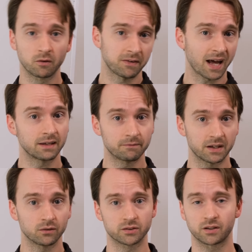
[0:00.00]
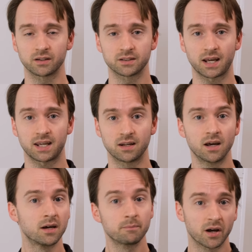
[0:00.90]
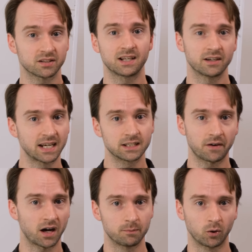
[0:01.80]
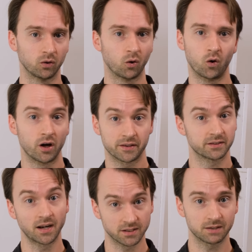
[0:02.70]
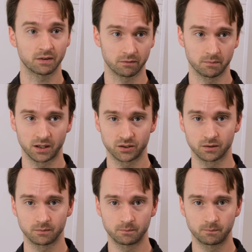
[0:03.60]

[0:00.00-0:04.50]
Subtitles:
flagging fields that contain personally identifiable or other sensitive information.